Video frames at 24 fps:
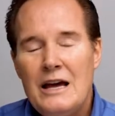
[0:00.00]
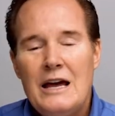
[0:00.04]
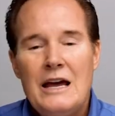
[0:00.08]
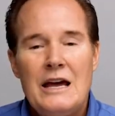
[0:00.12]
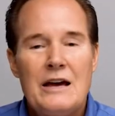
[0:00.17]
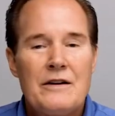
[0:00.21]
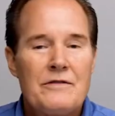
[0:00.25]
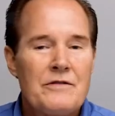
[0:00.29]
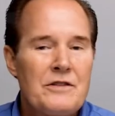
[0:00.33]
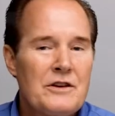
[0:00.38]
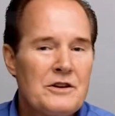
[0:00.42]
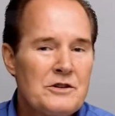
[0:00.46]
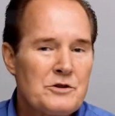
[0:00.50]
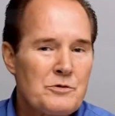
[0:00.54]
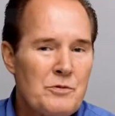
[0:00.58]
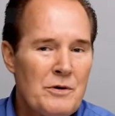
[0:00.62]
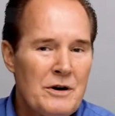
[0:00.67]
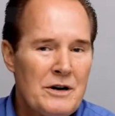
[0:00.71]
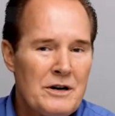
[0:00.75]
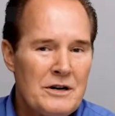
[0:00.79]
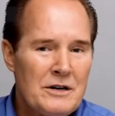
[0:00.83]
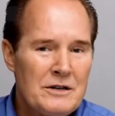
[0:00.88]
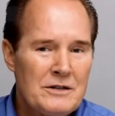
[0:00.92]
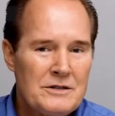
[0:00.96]
If this
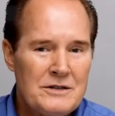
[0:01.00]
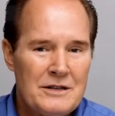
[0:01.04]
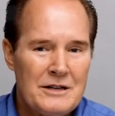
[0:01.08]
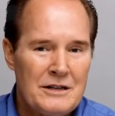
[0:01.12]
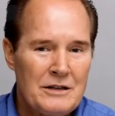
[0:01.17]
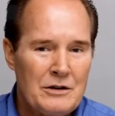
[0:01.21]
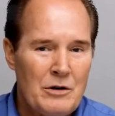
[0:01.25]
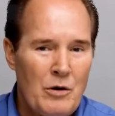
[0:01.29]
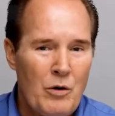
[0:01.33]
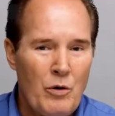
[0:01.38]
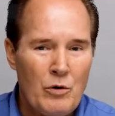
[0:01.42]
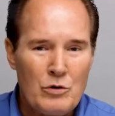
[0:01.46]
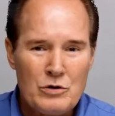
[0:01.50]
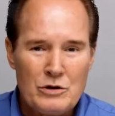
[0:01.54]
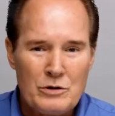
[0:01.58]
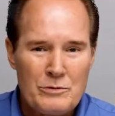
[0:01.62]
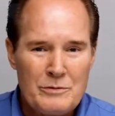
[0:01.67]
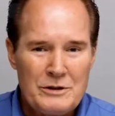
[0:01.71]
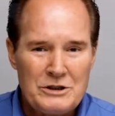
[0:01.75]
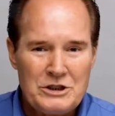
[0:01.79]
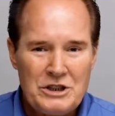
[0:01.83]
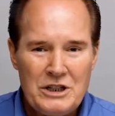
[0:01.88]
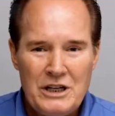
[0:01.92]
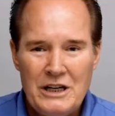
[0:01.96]
was an older
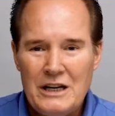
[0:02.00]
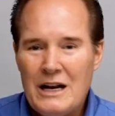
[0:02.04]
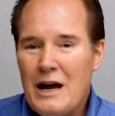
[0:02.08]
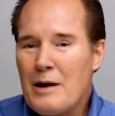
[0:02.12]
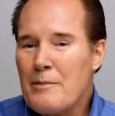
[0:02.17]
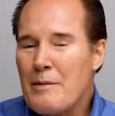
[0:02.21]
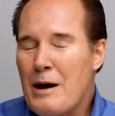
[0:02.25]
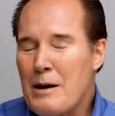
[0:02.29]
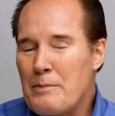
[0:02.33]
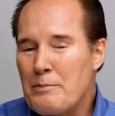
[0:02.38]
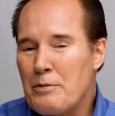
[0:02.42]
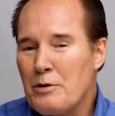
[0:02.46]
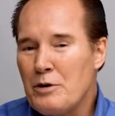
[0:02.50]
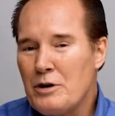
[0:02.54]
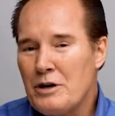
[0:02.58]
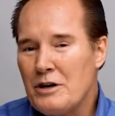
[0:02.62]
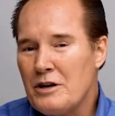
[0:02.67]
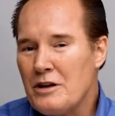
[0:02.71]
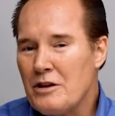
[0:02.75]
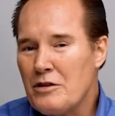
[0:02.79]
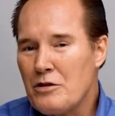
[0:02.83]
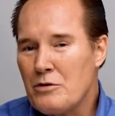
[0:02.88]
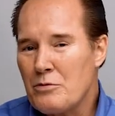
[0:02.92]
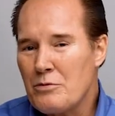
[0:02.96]
machine, I might put it
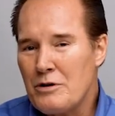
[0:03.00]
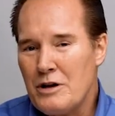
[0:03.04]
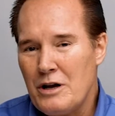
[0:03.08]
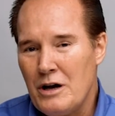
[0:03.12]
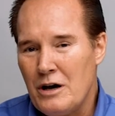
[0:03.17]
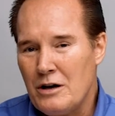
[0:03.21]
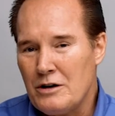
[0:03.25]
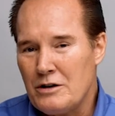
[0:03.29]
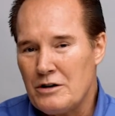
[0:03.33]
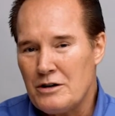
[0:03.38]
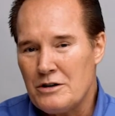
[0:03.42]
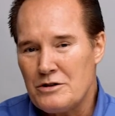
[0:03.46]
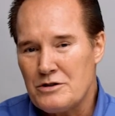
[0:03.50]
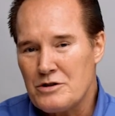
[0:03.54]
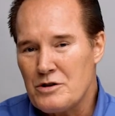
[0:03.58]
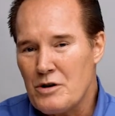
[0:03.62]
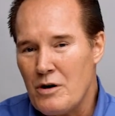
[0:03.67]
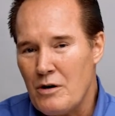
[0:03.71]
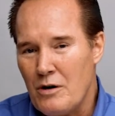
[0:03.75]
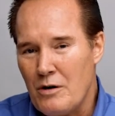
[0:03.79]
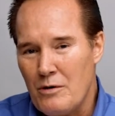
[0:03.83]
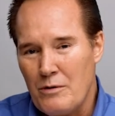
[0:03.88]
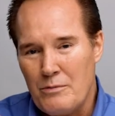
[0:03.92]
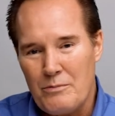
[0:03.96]
at 300.
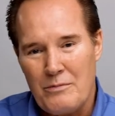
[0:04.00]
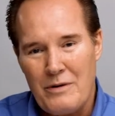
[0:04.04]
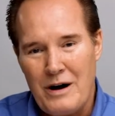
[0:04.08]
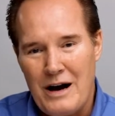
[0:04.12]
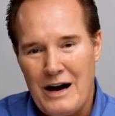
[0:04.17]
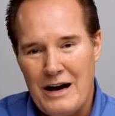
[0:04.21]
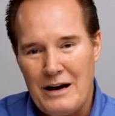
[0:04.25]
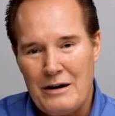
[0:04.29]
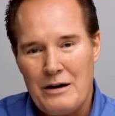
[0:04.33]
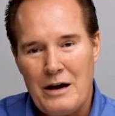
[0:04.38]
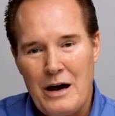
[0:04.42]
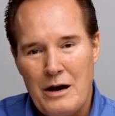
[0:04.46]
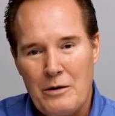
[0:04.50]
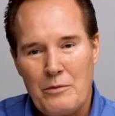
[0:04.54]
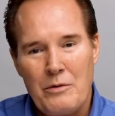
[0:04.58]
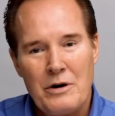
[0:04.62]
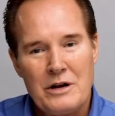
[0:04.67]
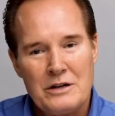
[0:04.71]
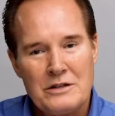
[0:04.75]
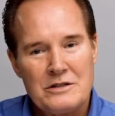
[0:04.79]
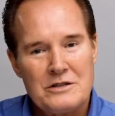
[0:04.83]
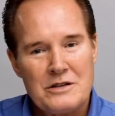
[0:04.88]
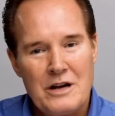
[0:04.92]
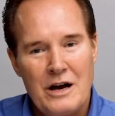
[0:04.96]
So I
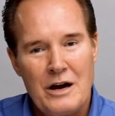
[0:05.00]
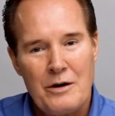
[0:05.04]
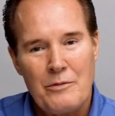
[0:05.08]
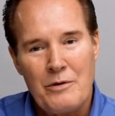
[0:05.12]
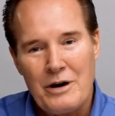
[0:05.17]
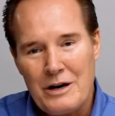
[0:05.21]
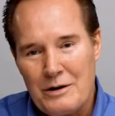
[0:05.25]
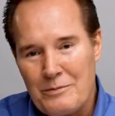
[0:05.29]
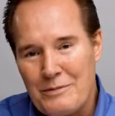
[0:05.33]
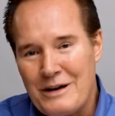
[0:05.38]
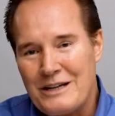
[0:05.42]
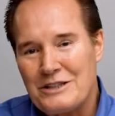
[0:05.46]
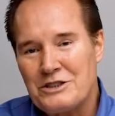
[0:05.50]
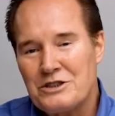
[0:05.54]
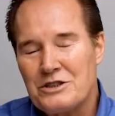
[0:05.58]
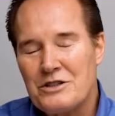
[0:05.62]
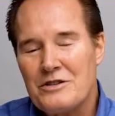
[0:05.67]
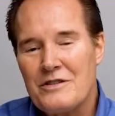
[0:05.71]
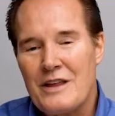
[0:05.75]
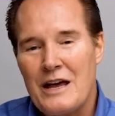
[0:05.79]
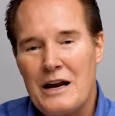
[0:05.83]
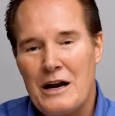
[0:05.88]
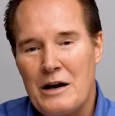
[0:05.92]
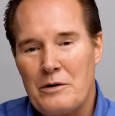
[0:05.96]
want to make
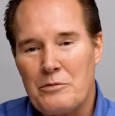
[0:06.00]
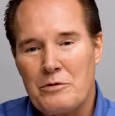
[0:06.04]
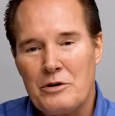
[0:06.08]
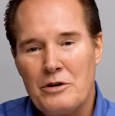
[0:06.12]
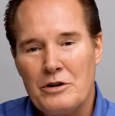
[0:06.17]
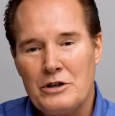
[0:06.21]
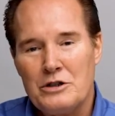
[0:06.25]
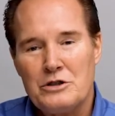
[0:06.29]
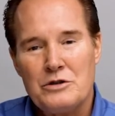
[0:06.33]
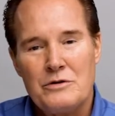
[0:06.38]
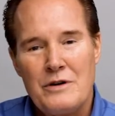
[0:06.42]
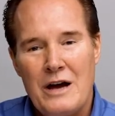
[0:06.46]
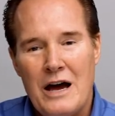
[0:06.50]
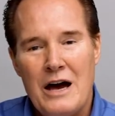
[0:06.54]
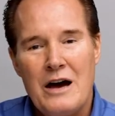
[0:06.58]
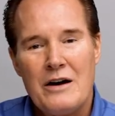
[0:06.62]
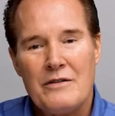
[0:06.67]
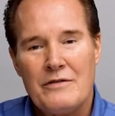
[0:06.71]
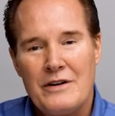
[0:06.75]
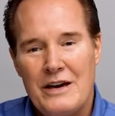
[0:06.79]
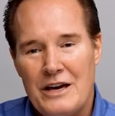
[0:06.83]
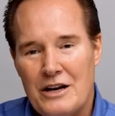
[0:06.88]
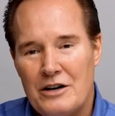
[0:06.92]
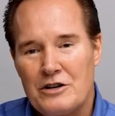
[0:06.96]
sure that I really do
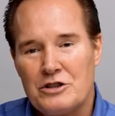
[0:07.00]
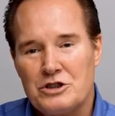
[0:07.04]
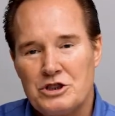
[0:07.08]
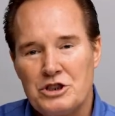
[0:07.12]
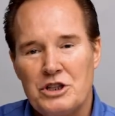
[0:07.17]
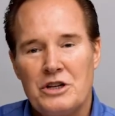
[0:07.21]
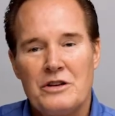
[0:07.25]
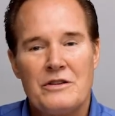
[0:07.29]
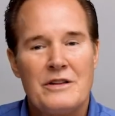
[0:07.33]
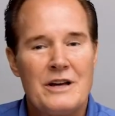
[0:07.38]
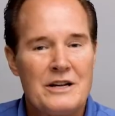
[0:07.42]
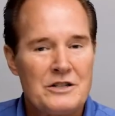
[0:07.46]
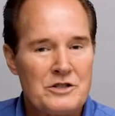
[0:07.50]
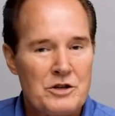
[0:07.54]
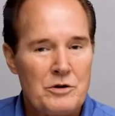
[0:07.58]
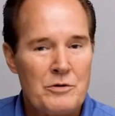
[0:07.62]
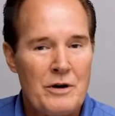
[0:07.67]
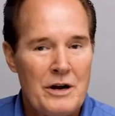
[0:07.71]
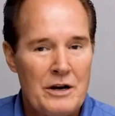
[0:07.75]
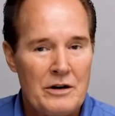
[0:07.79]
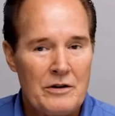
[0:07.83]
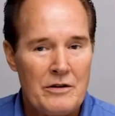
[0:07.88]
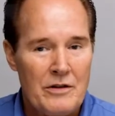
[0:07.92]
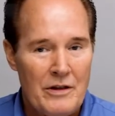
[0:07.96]
have energy that's
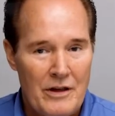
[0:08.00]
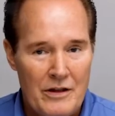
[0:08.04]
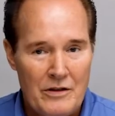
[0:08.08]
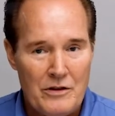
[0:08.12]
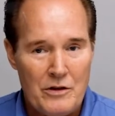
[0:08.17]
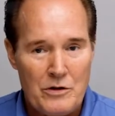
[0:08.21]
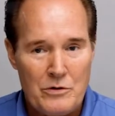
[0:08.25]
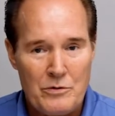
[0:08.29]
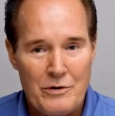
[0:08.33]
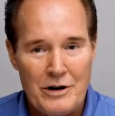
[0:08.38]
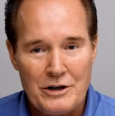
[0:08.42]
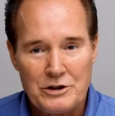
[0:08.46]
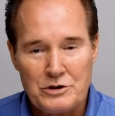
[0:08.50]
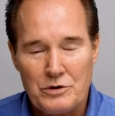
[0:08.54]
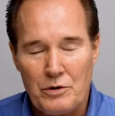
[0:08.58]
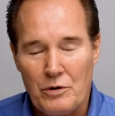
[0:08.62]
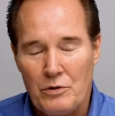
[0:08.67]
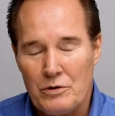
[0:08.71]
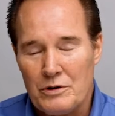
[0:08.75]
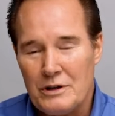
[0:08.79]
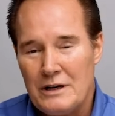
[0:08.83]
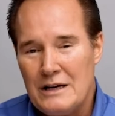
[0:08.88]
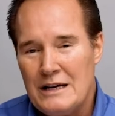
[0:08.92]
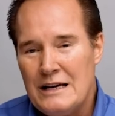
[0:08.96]
greater than the
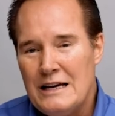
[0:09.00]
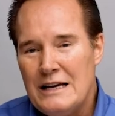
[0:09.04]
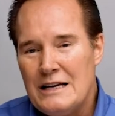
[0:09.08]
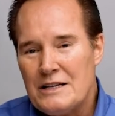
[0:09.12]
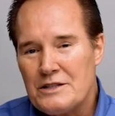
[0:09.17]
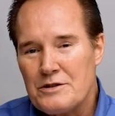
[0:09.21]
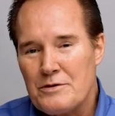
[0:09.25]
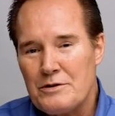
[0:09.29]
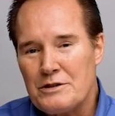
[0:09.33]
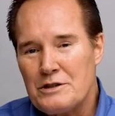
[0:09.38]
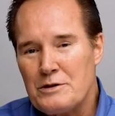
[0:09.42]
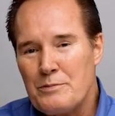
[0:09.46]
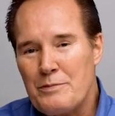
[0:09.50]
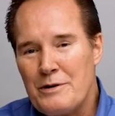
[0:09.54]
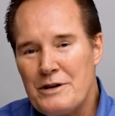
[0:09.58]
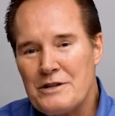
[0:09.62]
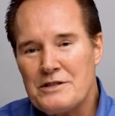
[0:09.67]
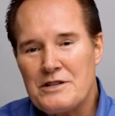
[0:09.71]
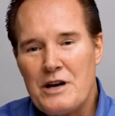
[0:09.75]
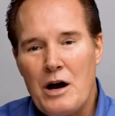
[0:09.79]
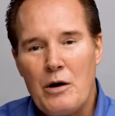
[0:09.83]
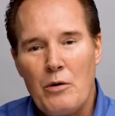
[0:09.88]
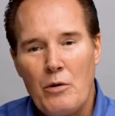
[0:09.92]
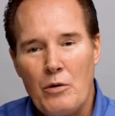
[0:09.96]
threshold. So it
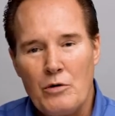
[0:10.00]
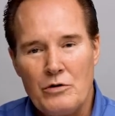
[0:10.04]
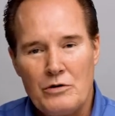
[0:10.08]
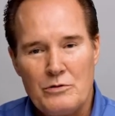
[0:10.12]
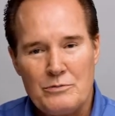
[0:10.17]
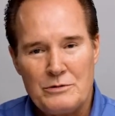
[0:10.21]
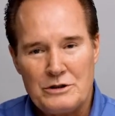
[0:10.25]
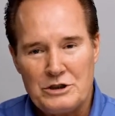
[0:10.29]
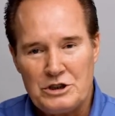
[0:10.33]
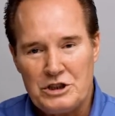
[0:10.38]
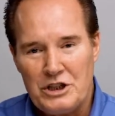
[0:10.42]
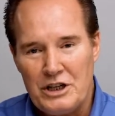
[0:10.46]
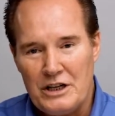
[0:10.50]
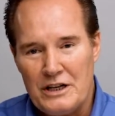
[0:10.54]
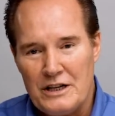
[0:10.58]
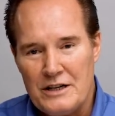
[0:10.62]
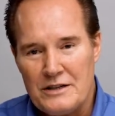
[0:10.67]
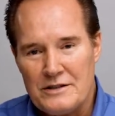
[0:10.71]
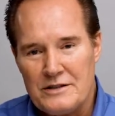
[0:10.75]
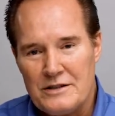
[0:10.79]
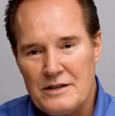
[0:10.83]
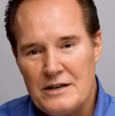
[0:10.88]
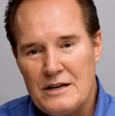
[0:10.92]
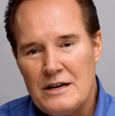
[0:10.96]
depends how old the machine is.